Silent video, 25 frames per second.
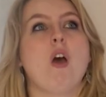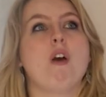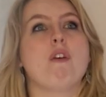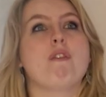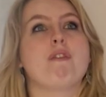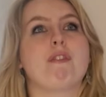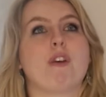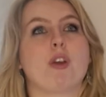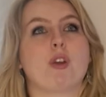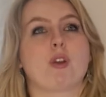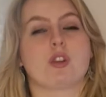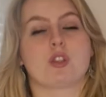
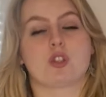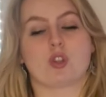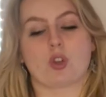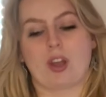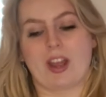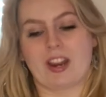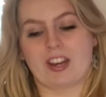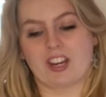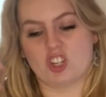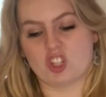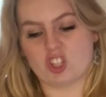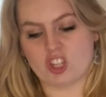focus your
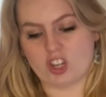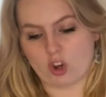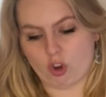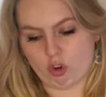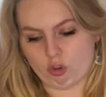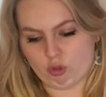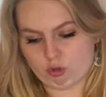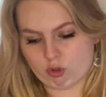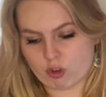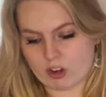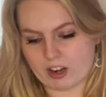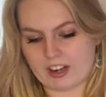energy
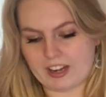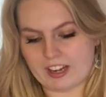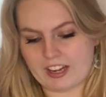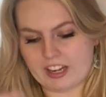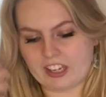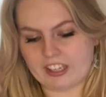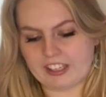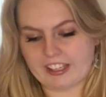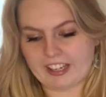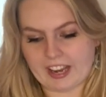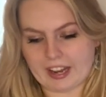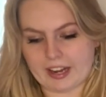on
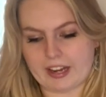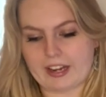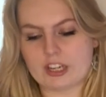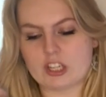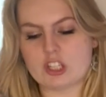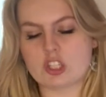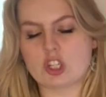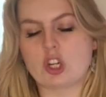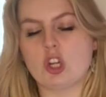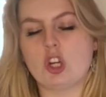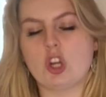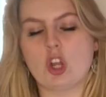really getting
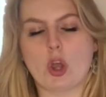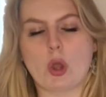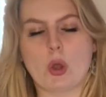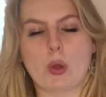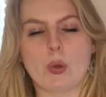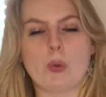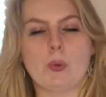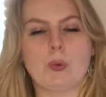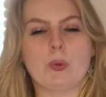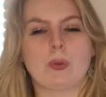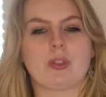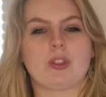to
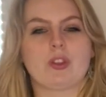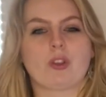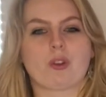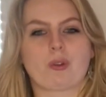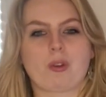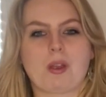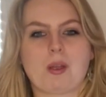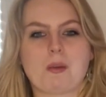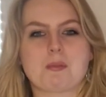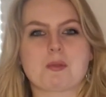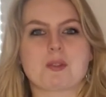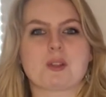know the
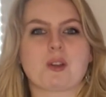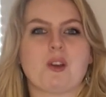grips